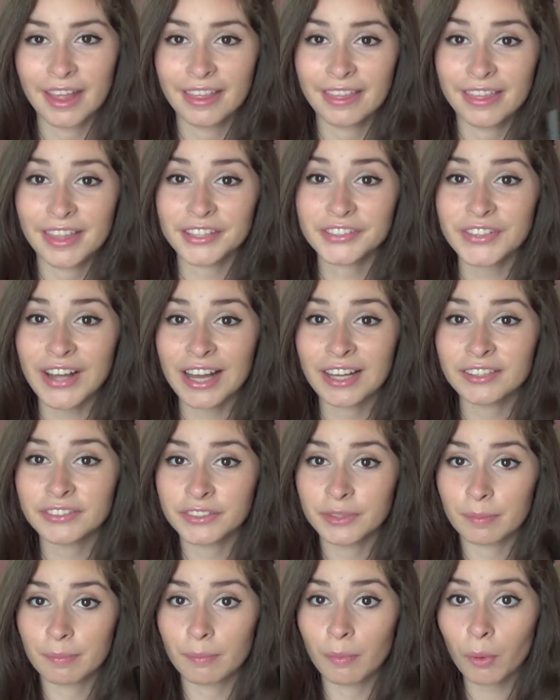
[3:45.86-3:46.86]
This
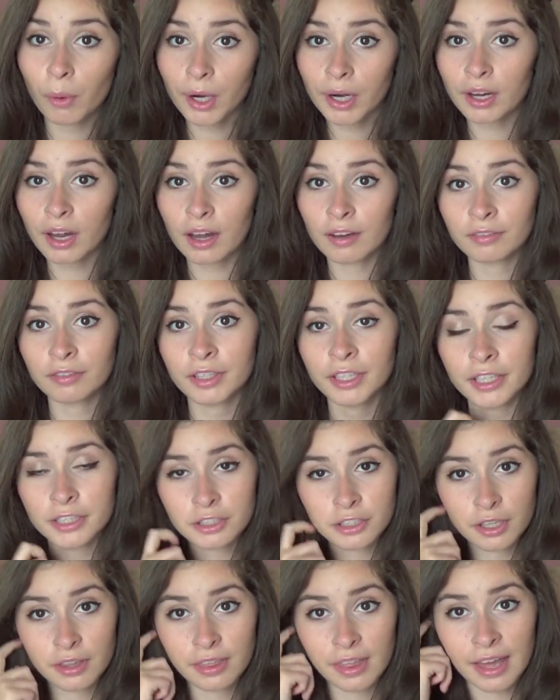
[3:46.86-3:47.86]
has more
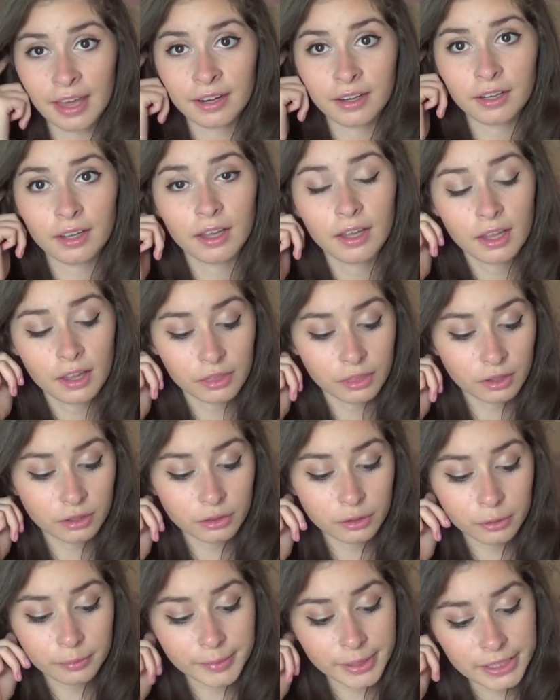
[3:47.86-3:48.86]
coverage than the
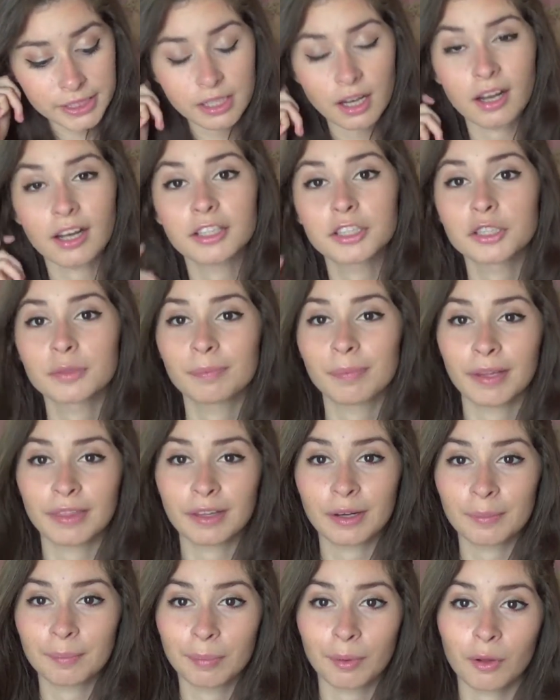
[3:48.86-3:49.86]
Lumi Touch, but
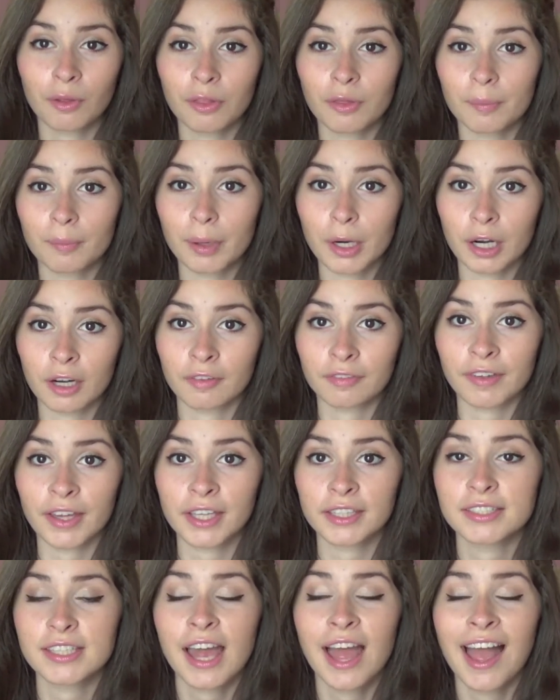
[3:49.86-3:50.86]
they're both
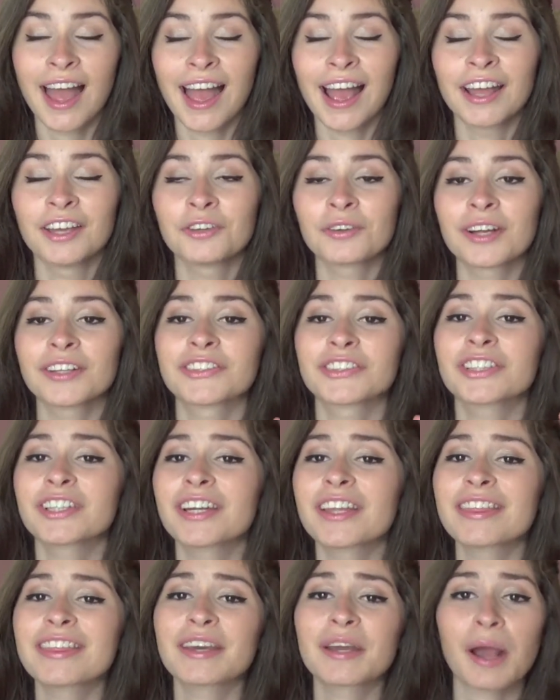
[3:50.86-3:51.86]
perfect. And you guys are
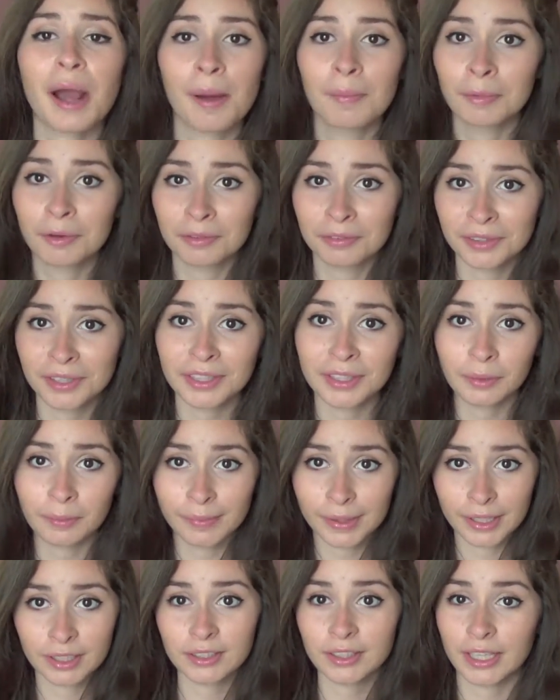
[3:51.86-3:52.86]
going to think I'm a really
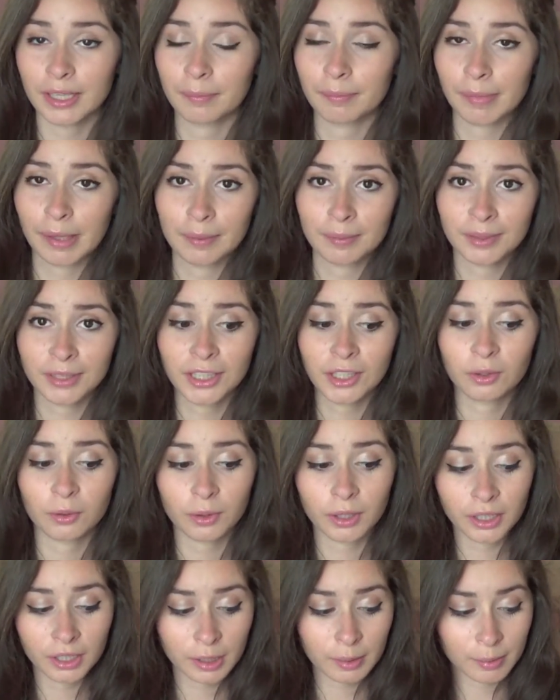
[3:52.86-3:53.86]
weird like Maybelline
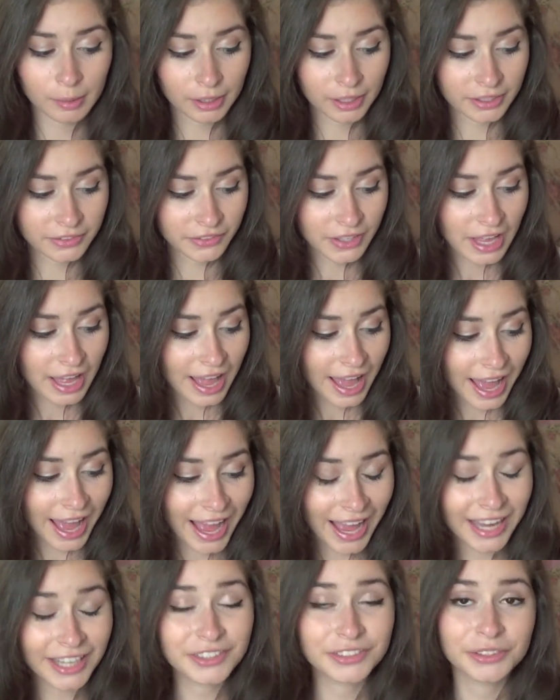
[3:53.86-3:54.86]
hoarder, because
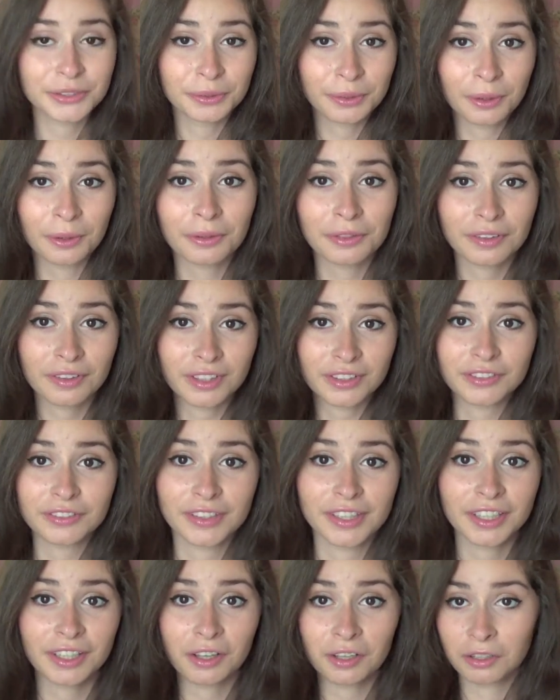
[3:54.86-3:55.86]
as you go through this
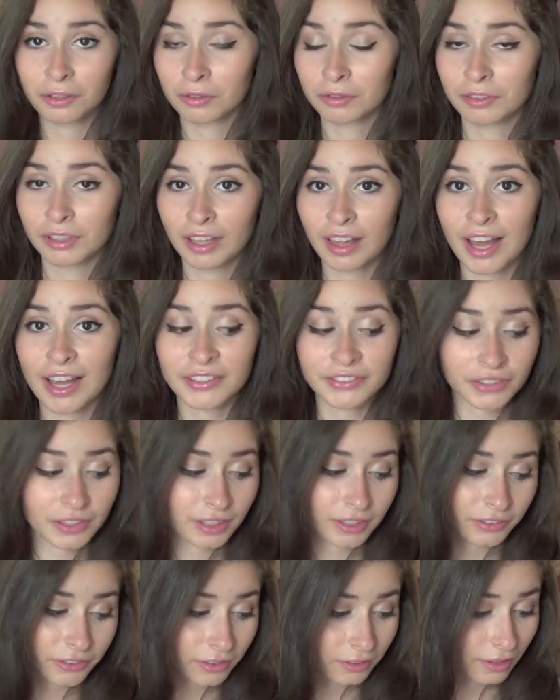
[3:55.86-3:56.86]
video you'll realize that
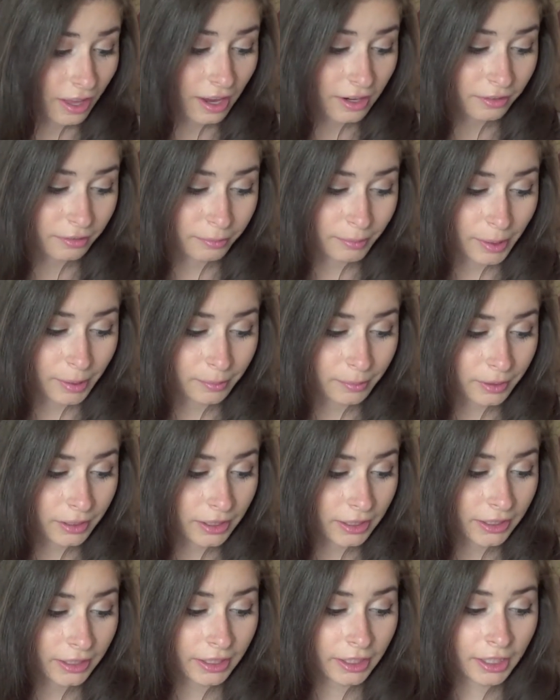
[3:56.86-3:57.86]
there's a lot of
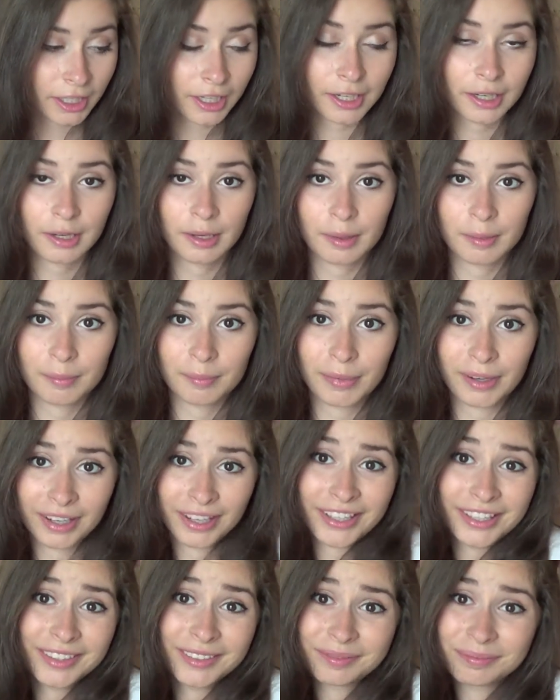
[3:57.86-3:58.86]
Maybelline in here,
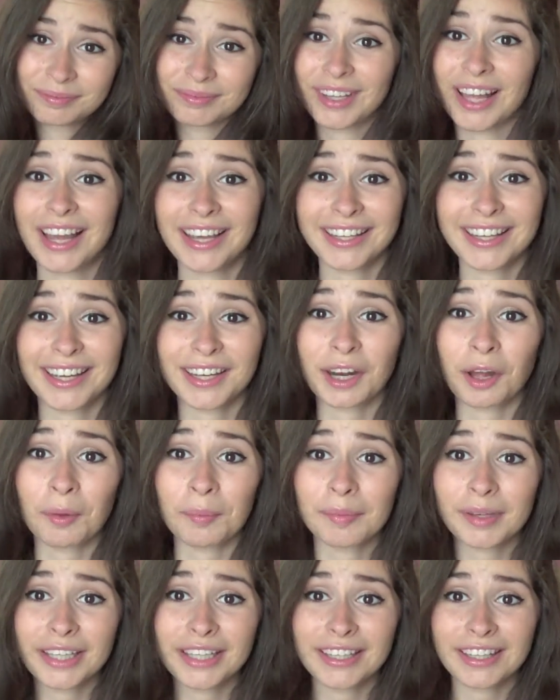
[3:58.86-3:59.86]
but I can't
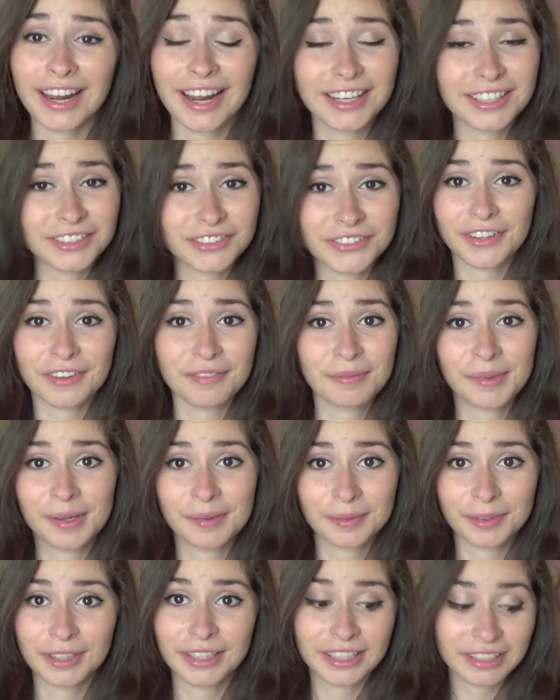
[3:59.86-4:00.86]
help it. I love
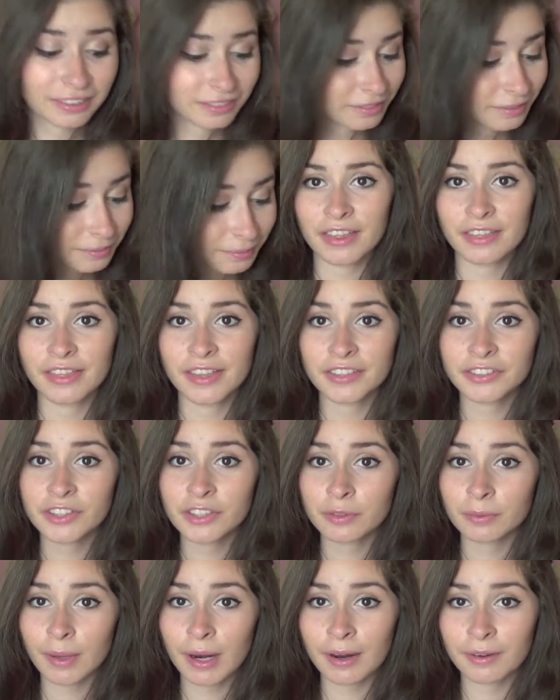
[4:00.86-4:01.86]
Maybelline. And this
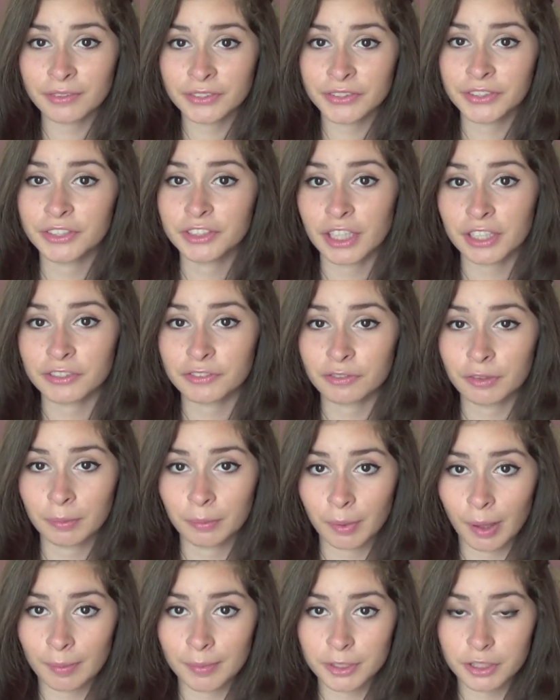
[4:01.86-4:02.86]
is what I would suggest for
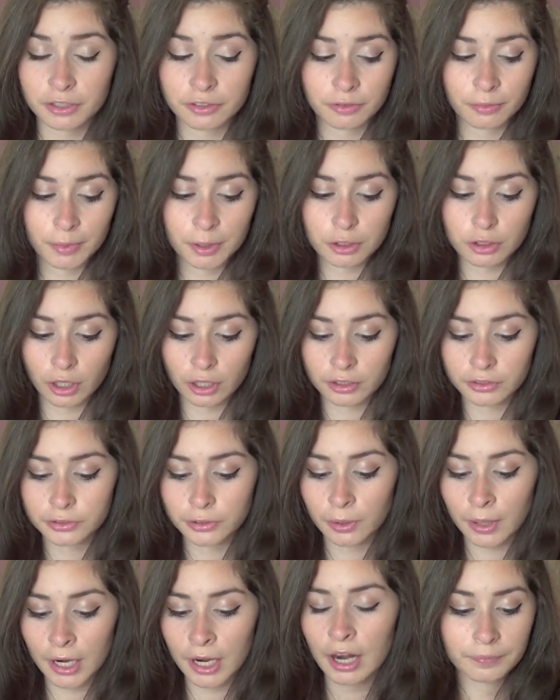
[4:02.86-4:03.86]
blemishes from the
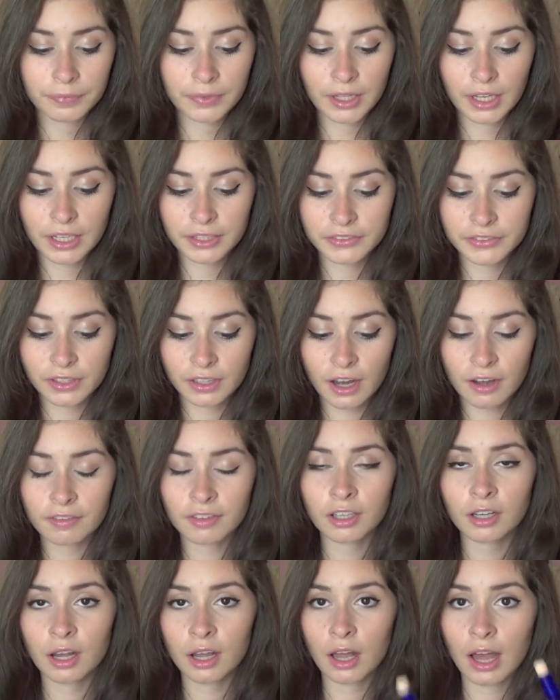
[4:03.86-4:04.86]
drugstore. It's the
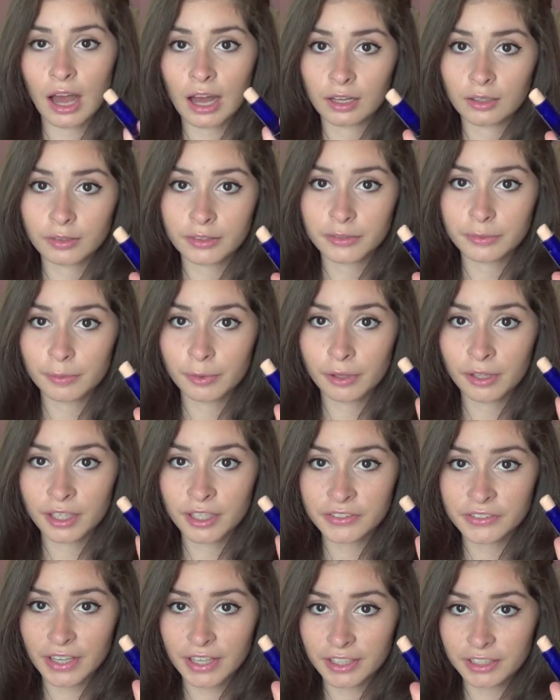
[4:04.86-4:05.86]
Covergirl Aqua
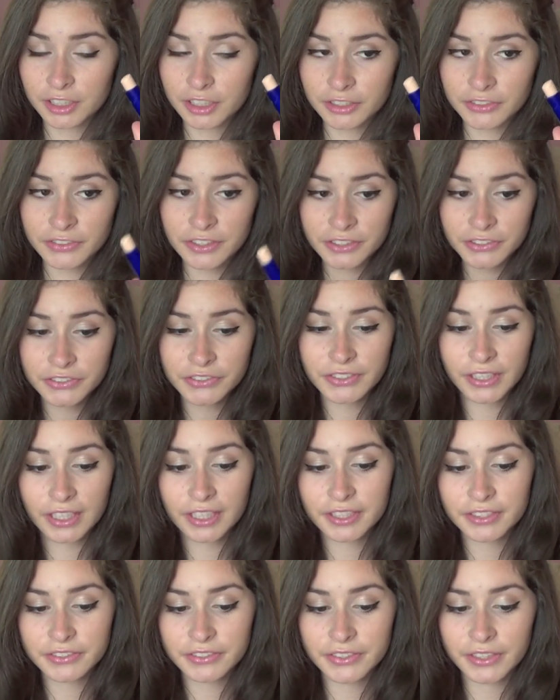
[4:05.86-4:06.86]
Smoothers, and it's just a
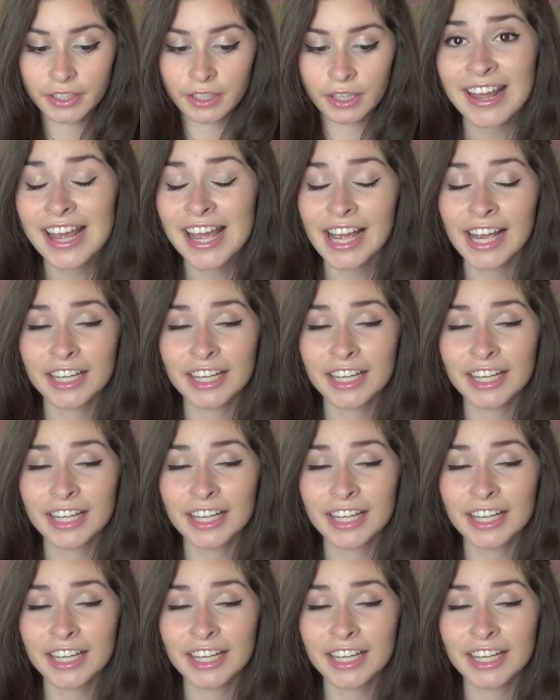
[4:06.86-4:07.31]
stick concealer.